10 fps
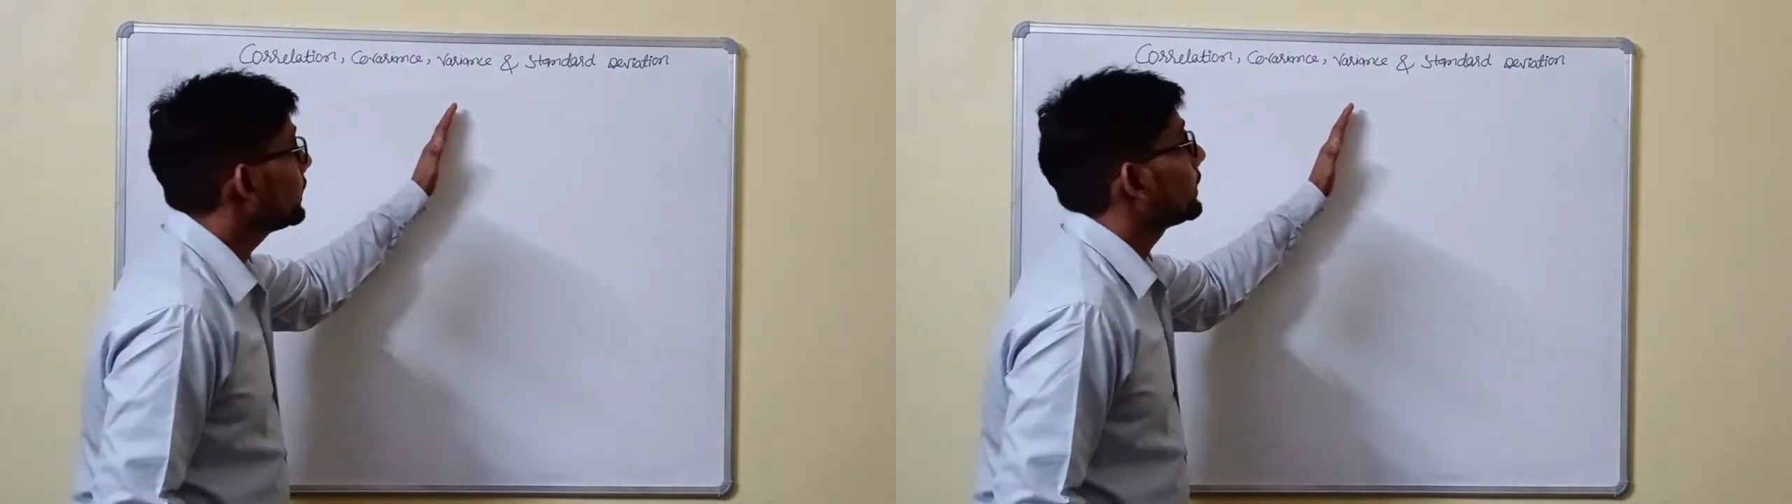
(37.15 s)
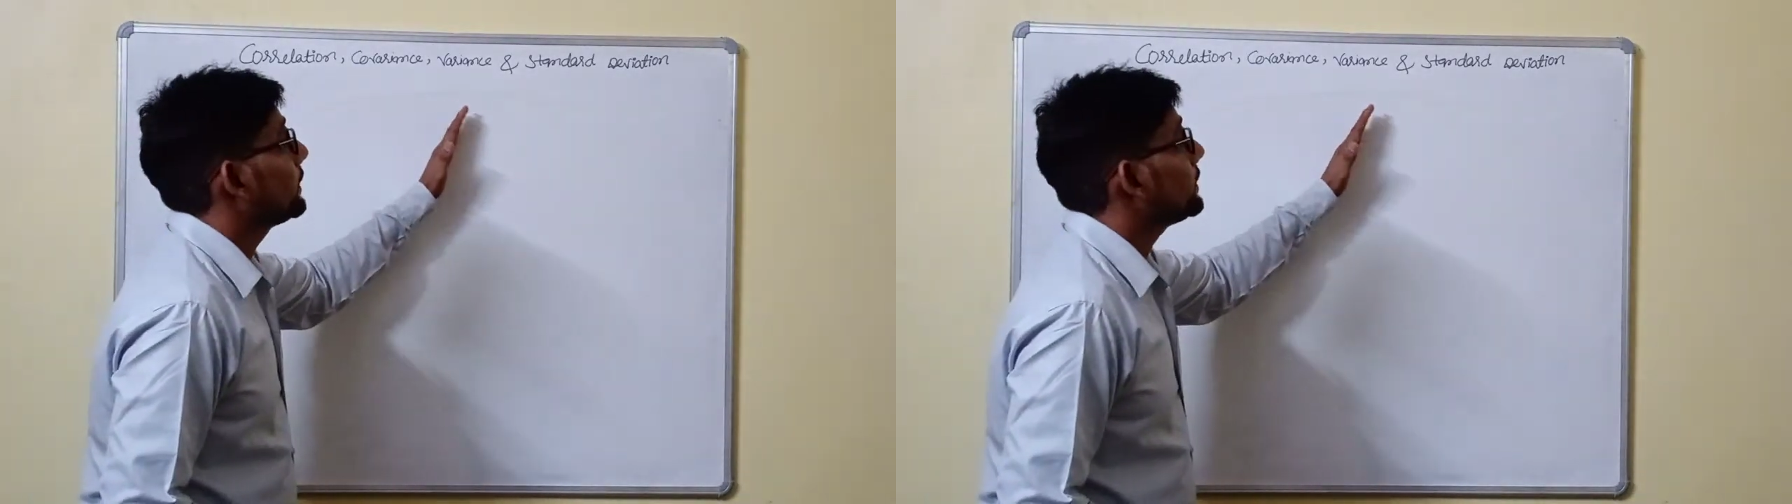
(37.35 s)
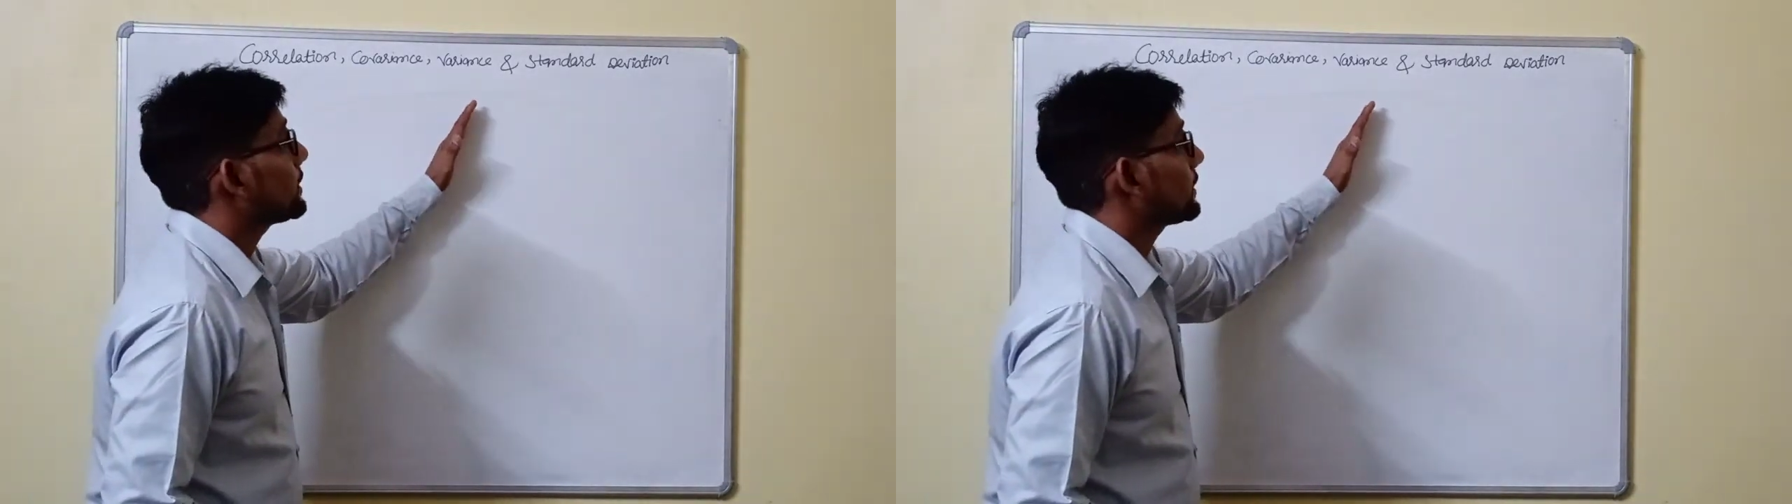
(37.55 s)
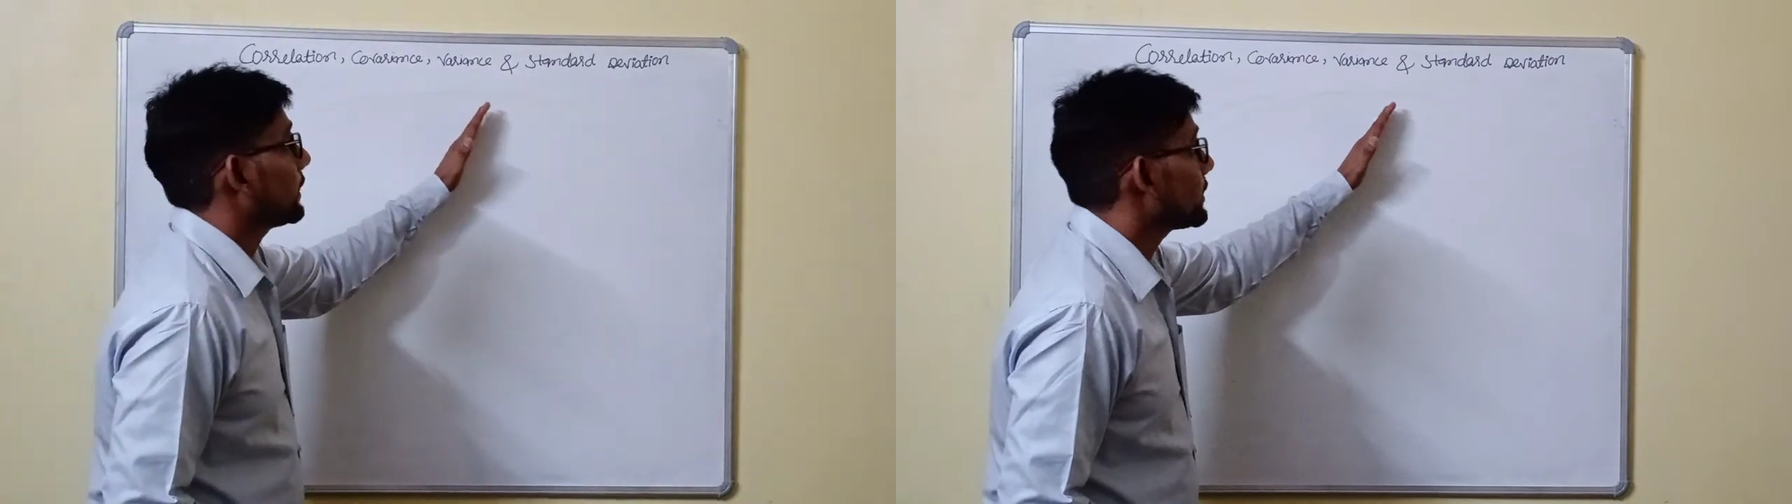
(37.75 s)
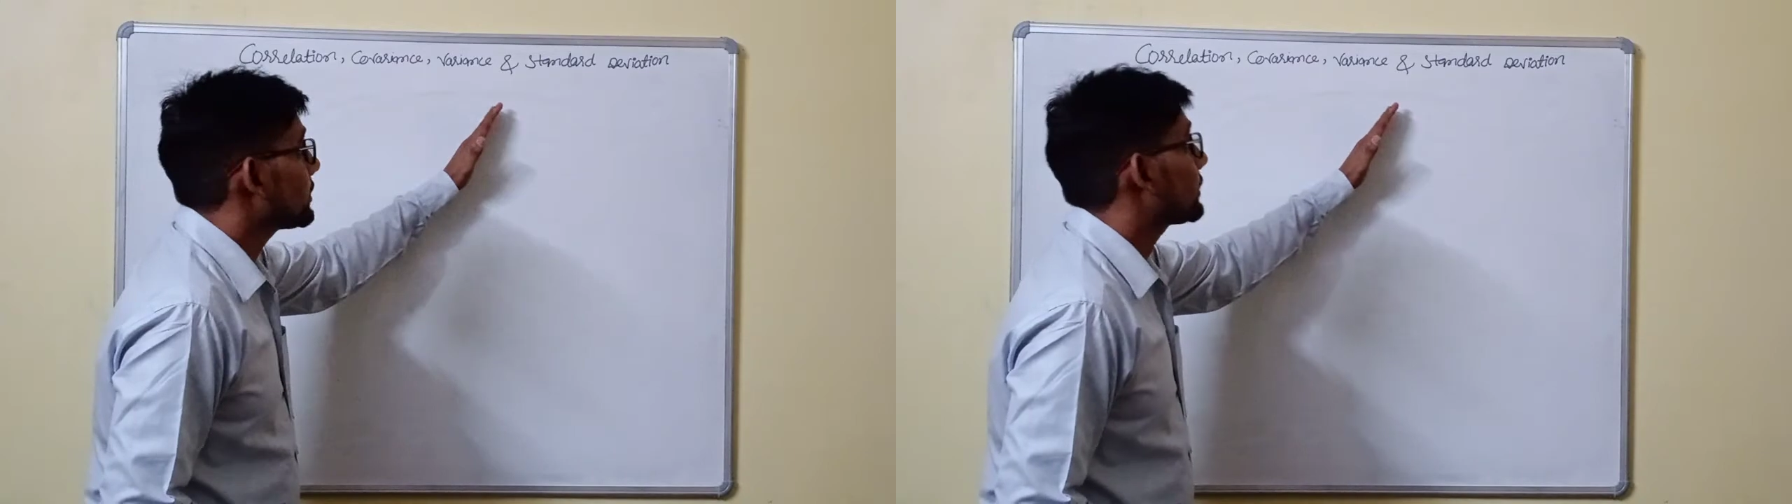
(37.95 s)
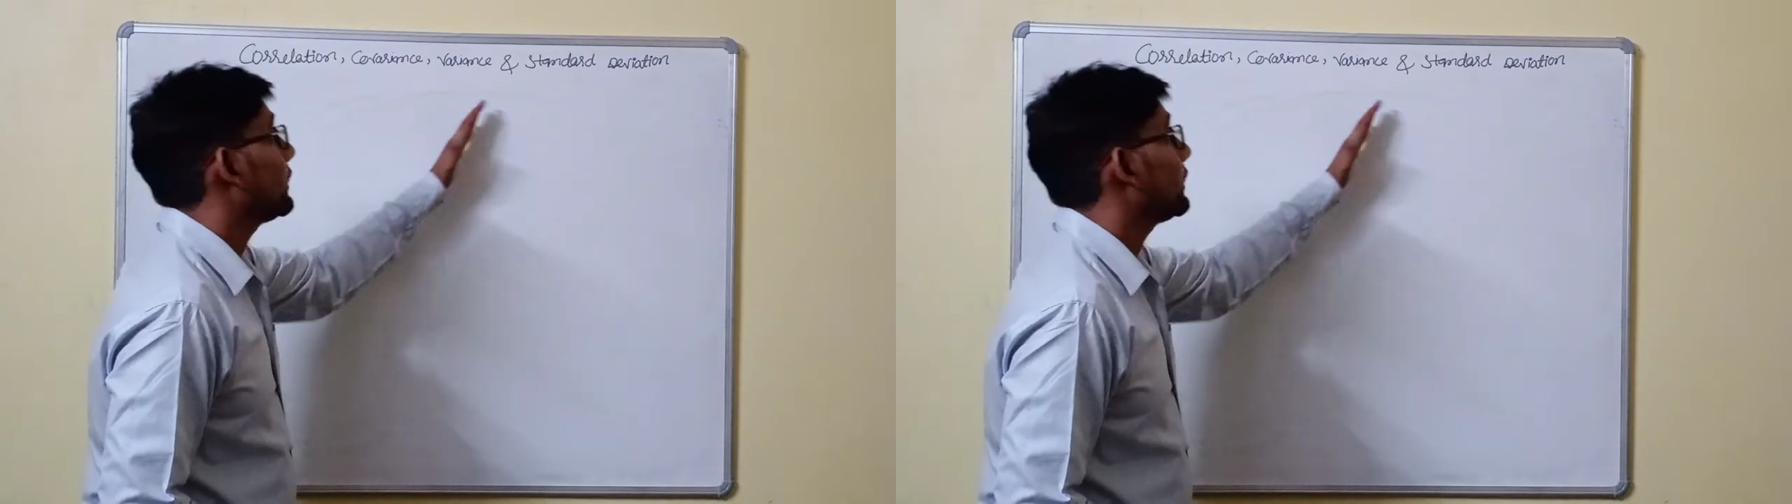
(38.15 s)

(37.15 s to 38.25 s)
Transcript: this statistical